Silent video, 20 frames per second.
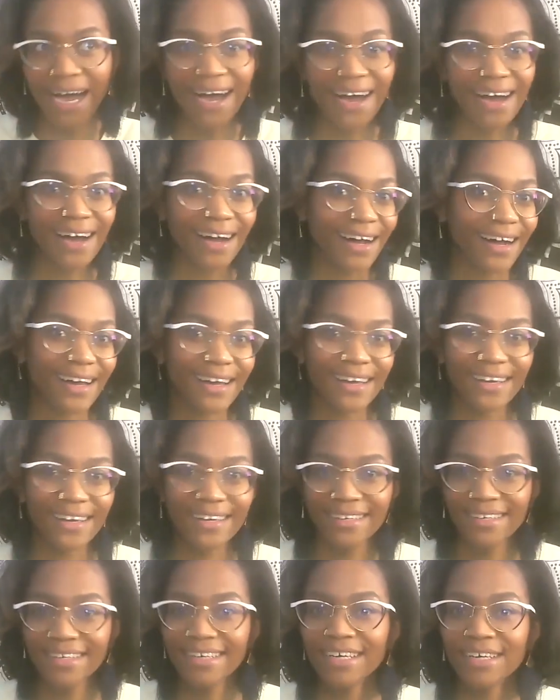eye,
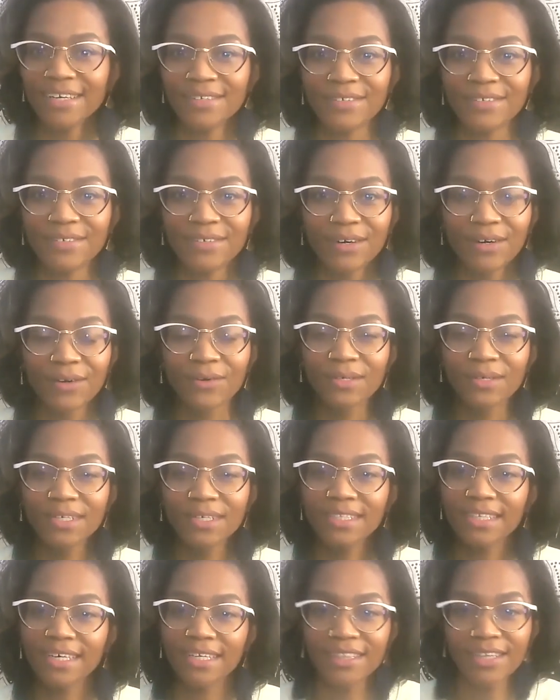you know,
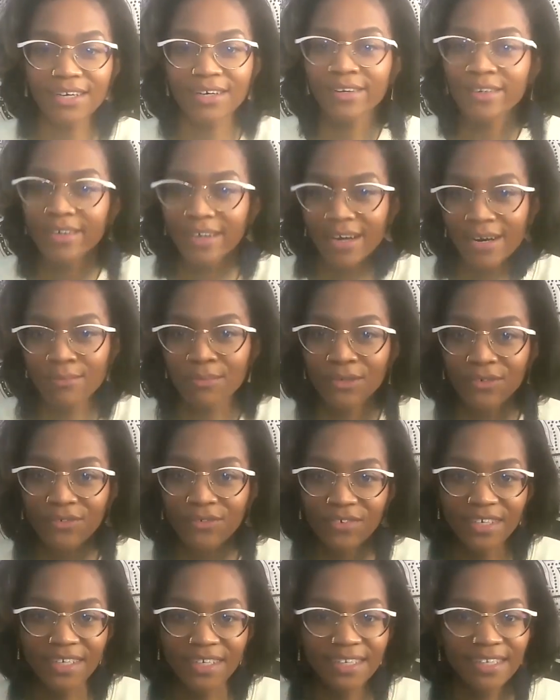get that third eye
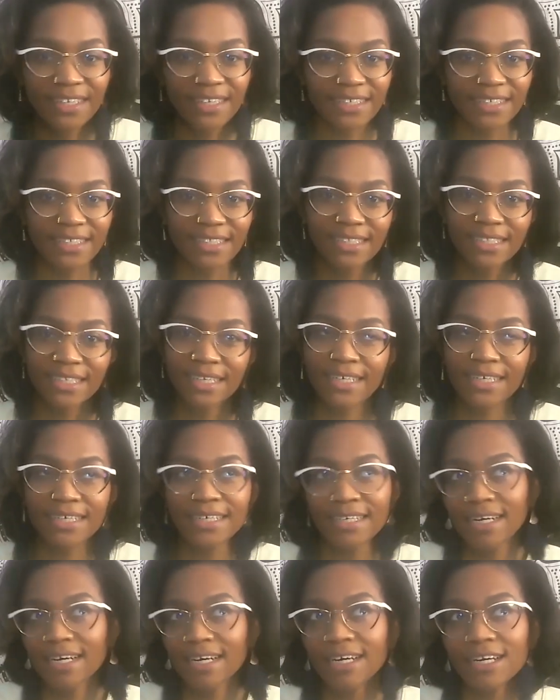moving,
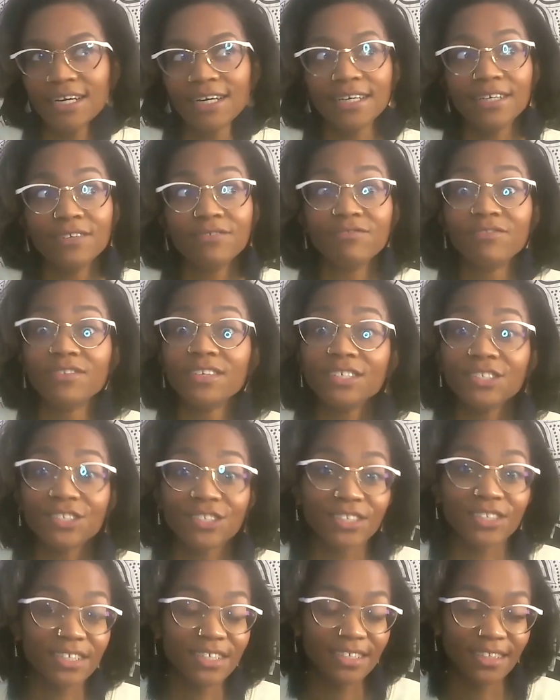uh,
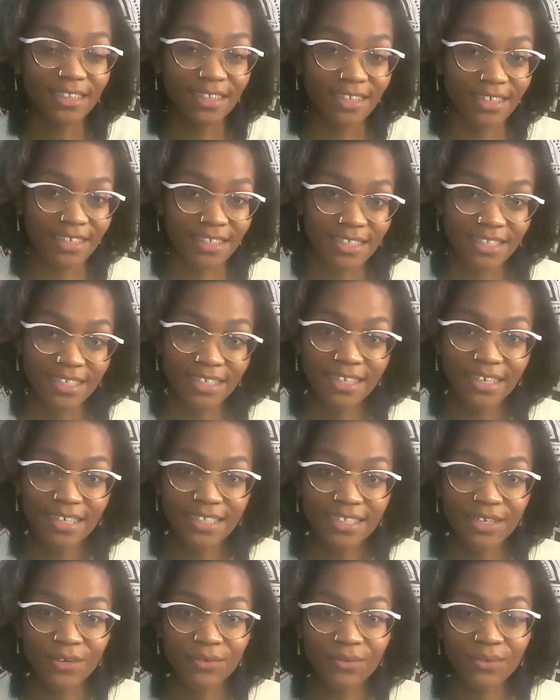envisioning things,
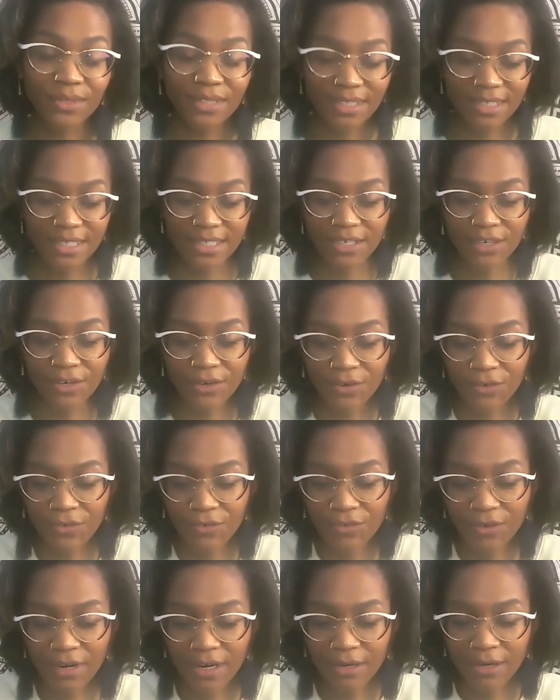connecting with the self,
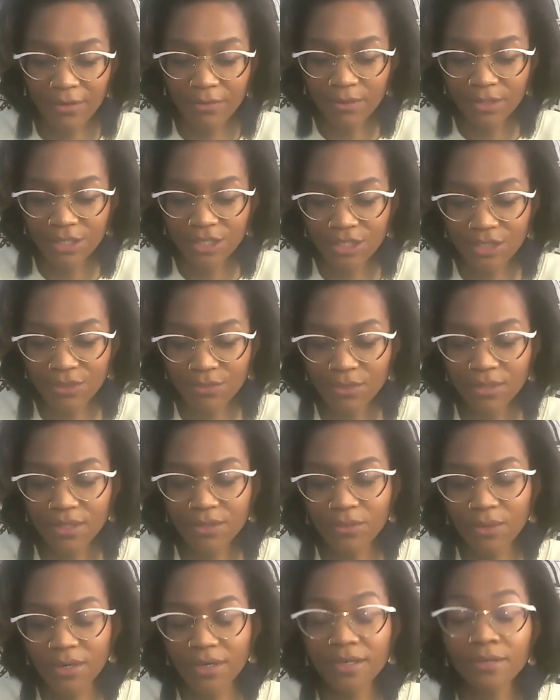right, which is
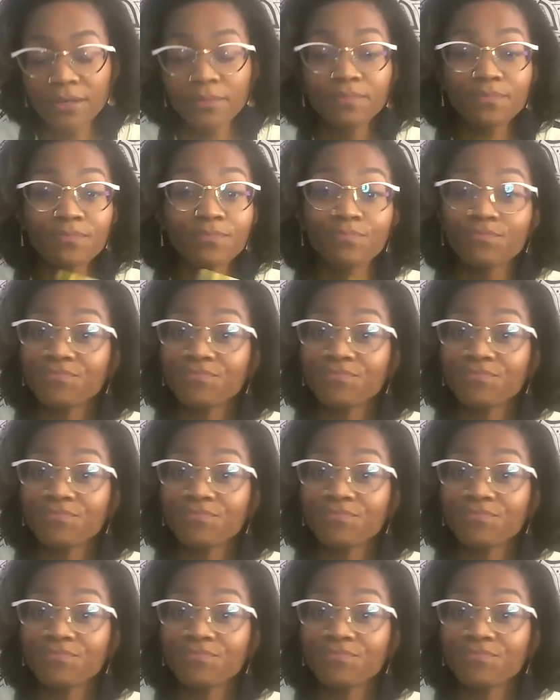really where